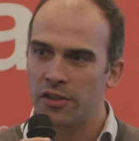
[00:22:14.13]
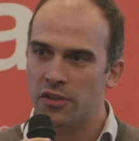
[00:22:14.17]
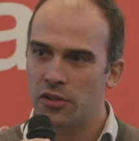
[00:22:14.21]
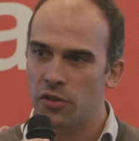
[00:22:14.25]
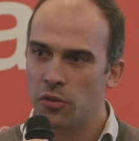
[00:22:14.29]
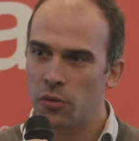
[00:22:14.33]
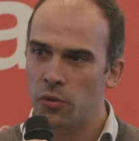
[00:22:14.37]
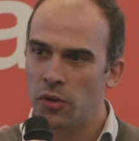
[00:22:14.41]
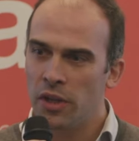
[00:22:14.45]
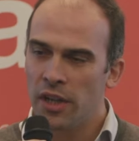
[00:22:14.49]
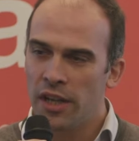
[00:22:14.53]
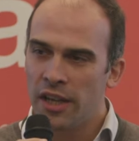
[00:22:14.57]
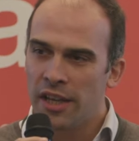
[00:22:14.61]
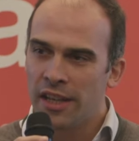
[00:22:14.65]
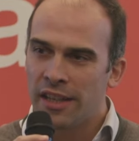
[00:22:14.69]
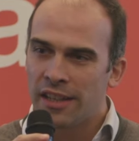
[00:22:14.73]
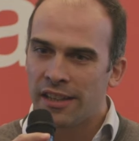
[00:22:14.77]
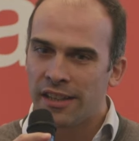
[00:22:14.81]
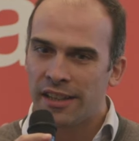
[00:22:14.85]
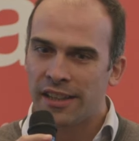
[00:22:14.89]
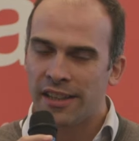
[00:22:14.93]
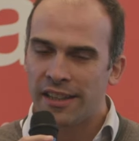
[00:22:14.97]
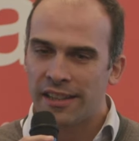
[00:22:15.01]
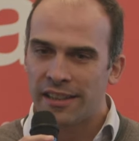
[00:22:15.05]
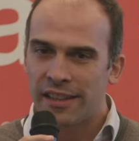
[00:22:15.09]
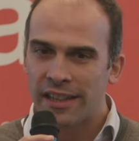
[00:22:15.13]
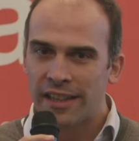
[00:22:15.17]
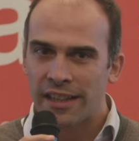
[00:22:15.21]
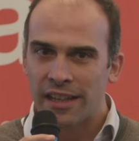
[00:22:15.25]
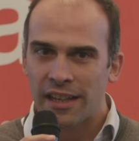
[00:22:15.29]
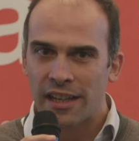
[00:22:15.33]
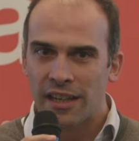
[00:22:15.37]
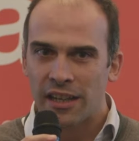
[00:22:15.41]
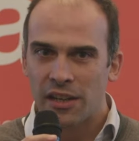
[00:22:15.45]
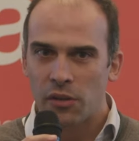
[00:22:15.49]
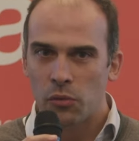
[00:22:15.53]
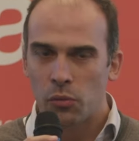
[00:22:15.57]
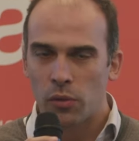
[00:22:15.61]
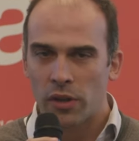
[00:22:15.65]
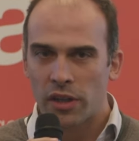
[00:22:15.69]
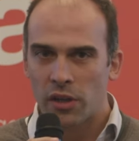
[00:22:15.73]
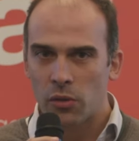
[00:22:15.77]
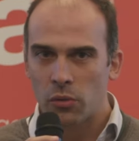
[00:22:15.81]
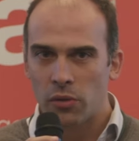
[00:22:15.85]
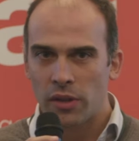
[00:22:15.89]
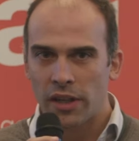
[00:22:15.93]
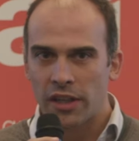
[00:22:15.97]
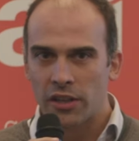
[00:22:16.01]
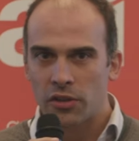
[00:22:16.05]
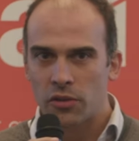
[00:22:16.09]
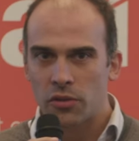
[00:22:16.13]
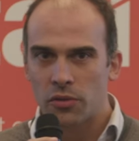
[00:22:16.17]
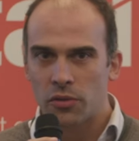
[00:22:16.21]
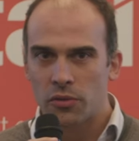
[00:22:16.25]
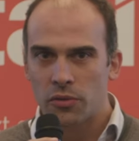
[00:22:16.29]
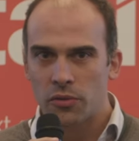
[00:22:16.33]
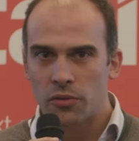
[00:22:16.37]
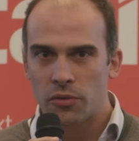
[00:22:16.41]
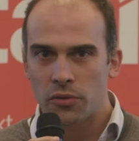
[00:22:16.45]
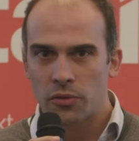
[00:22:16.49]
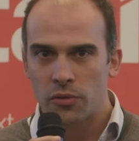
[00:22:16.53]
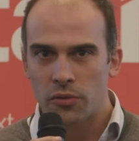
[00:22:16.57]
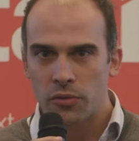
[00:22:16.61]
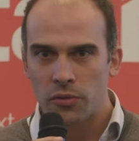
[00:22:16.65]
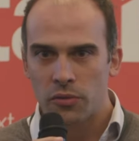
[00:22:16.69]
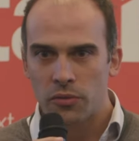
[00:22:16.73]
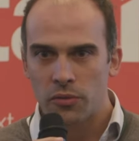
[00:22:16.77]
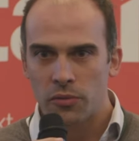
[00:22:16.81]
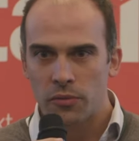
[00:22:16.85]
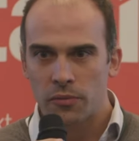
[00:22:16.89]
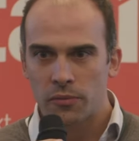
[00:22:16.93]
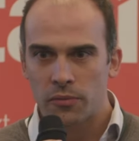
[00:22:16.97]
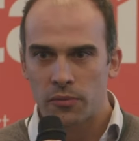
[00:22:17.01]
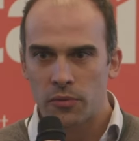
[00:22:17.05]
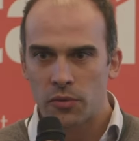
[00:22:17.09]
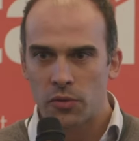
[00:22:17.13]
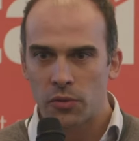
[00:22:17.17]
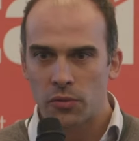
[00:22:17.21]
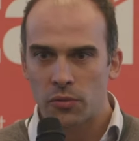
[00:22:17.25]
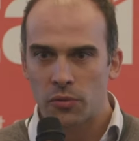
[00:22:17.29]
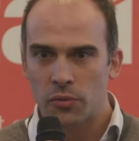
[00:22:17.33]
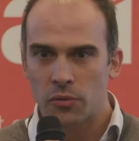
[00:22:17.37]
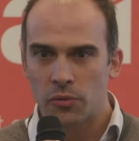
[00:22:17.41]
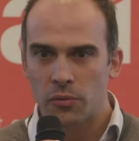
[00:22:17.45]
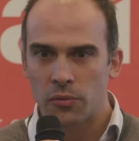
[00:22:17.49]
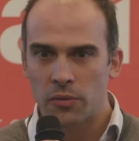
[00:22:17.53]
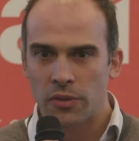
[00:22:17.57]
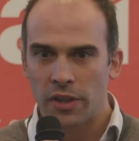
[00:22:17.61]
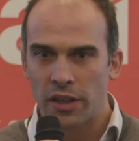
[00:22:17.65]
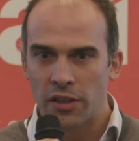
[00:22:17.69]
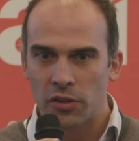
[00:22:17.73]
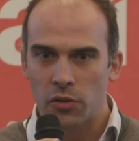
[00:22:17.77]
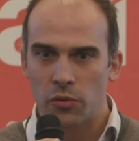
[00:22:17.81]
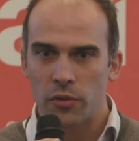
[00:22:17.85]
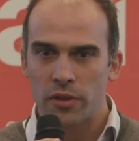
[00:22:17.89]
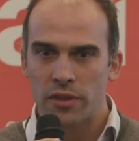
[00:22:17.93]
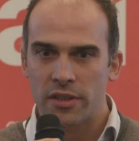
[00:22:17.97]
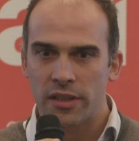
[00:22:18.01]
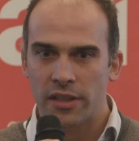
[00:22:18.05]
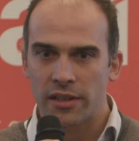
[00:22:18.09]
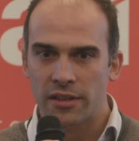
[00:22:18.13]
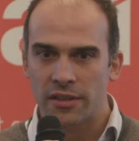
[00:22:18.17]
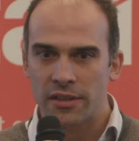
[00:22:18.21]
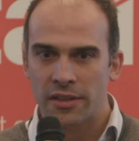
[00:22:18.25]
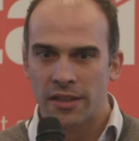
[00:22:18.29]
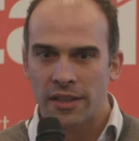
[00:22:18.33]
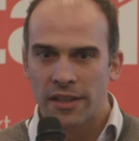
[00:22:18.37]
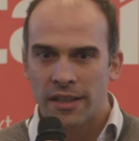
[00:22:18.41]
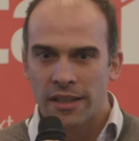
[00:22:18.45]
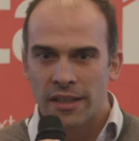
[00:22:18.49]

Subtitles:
So what I would like to tell you is that